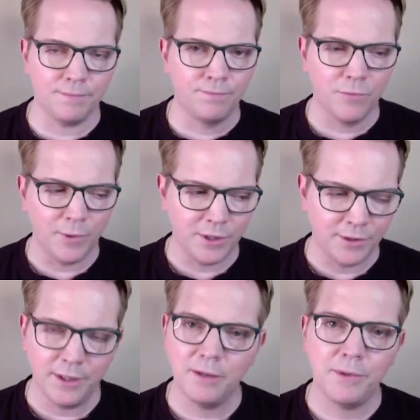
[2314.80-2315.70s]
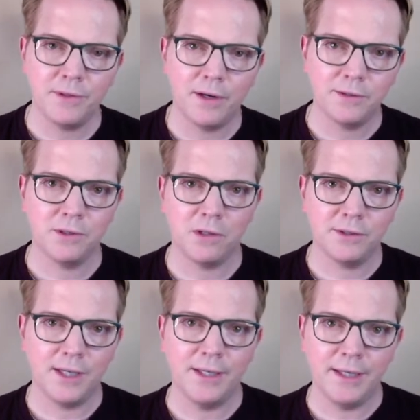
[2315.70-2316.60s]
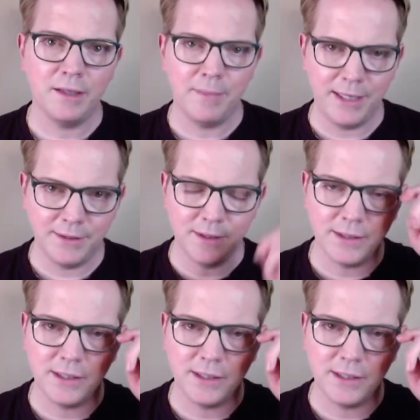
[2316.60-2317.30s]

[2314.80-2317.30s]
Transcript: when you're dealing with dark circles on a daily basis